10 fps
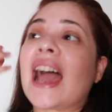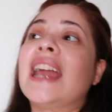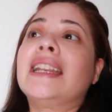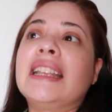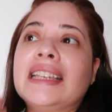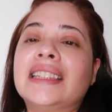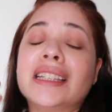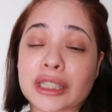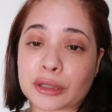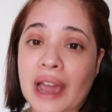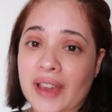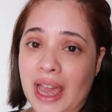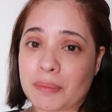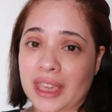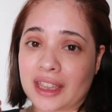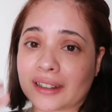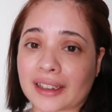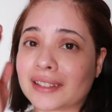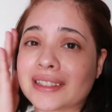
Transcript: I need this to have a happy ending.